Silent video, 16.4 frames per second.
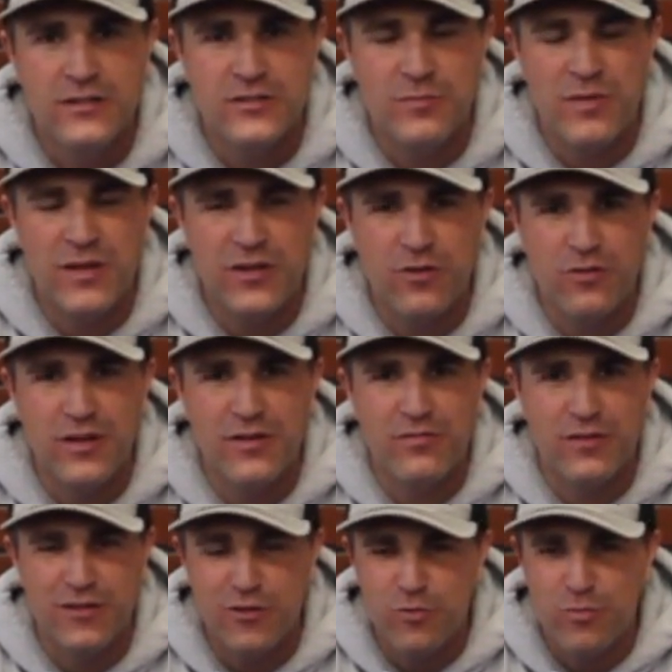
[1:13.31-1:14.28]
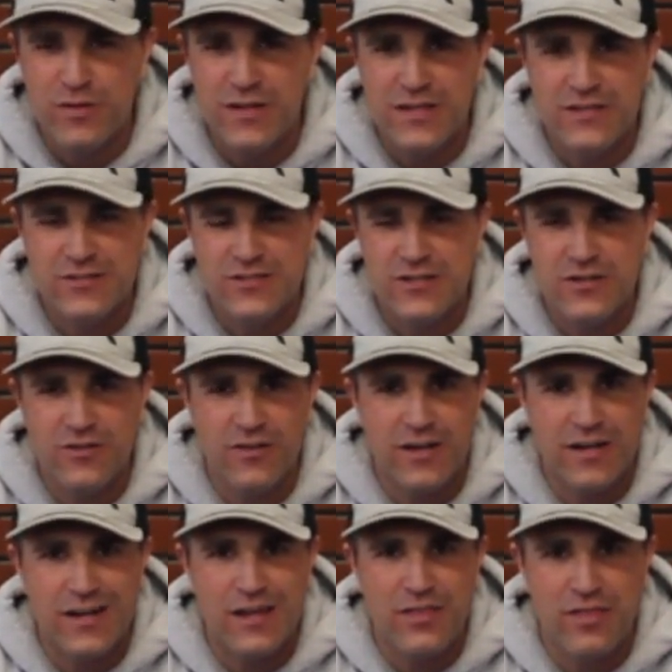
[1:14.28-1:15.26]
to make your life a little bit easier,
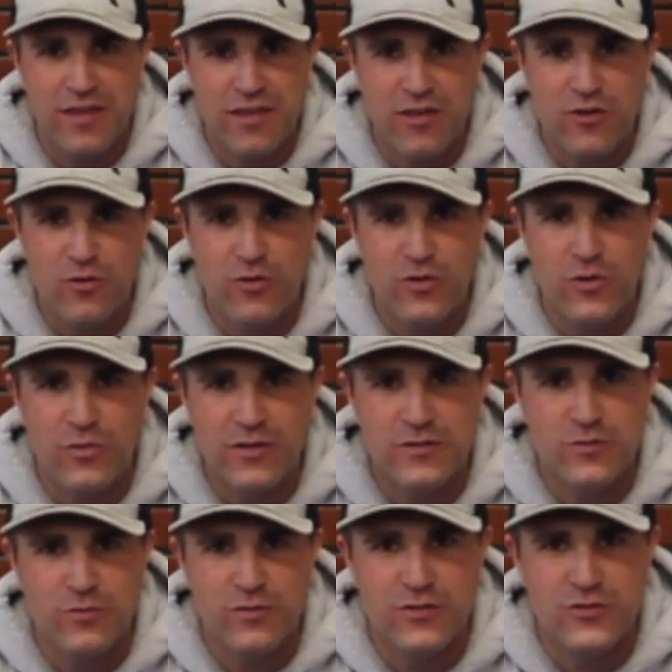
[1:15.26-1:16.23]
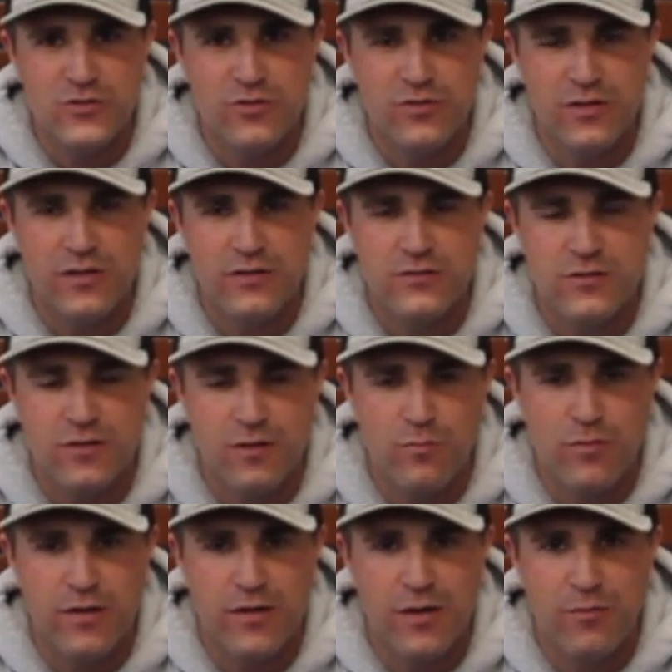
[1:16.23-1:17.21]
and I think you're going to enjoy it. So I'm
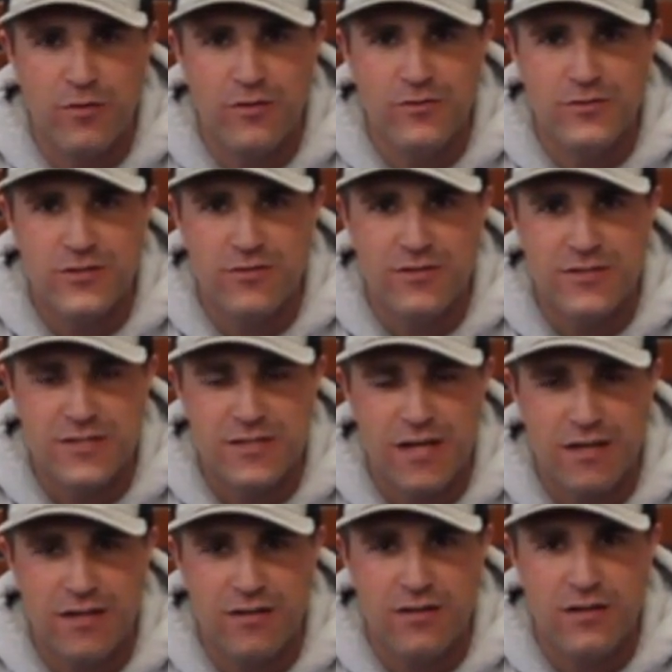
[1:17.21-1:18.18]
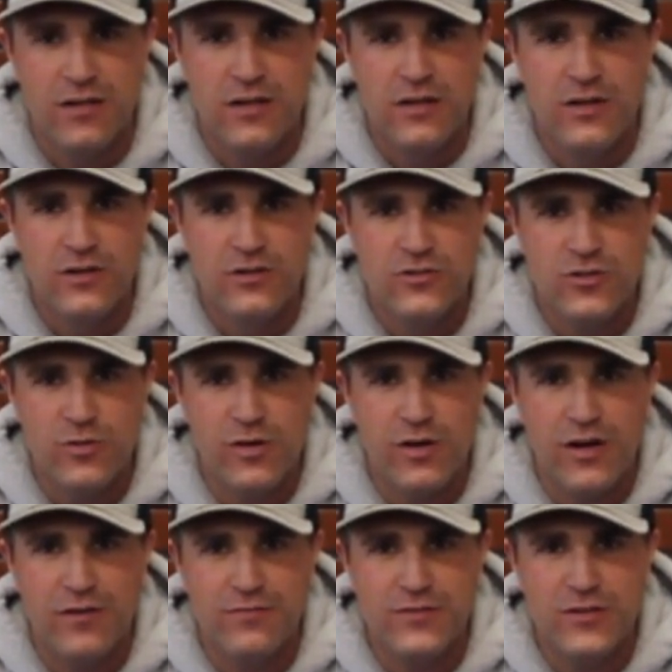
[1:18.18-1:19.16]
going to bring you up closer in a second, show it
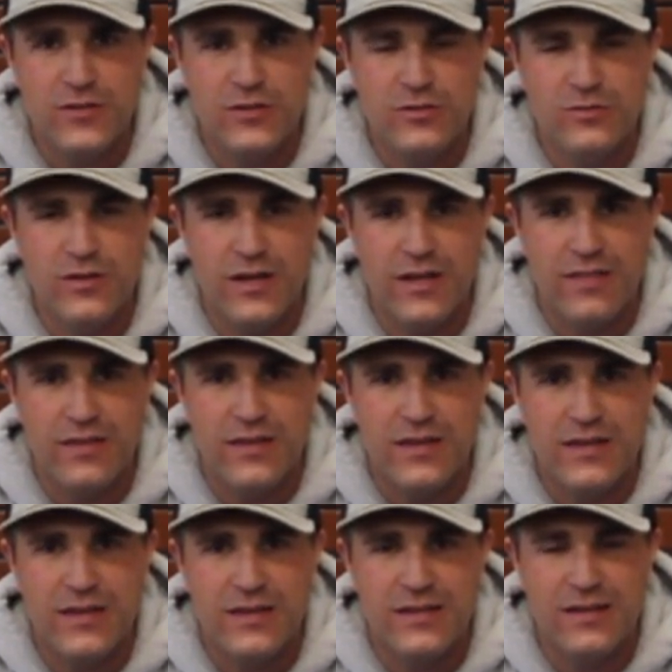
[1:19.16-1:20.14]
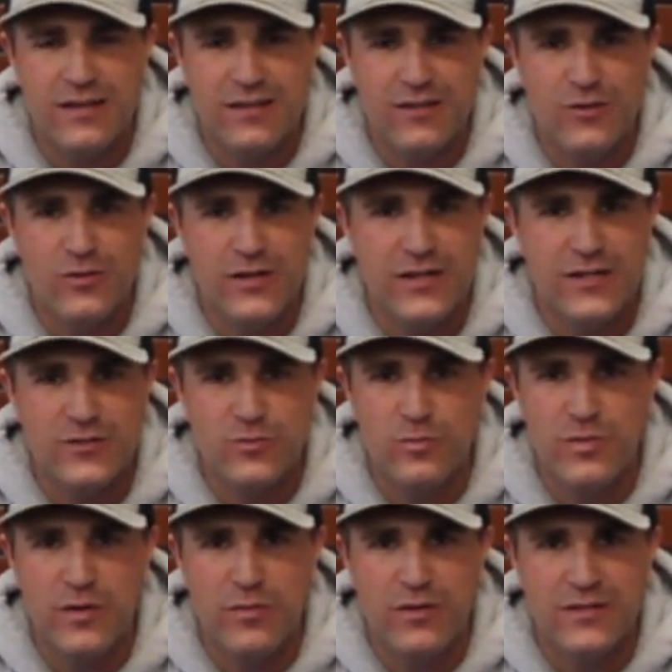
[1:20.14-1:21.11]
off to you, and then you guys
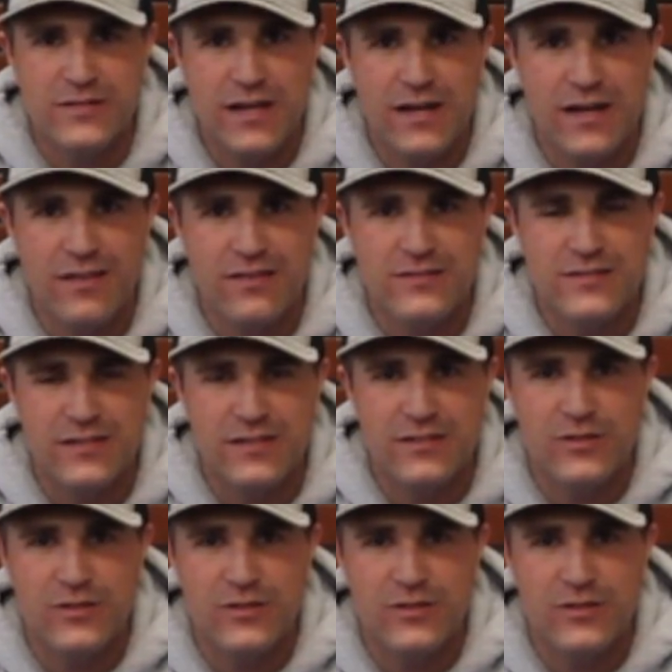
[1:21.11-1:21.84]
will be able to tie this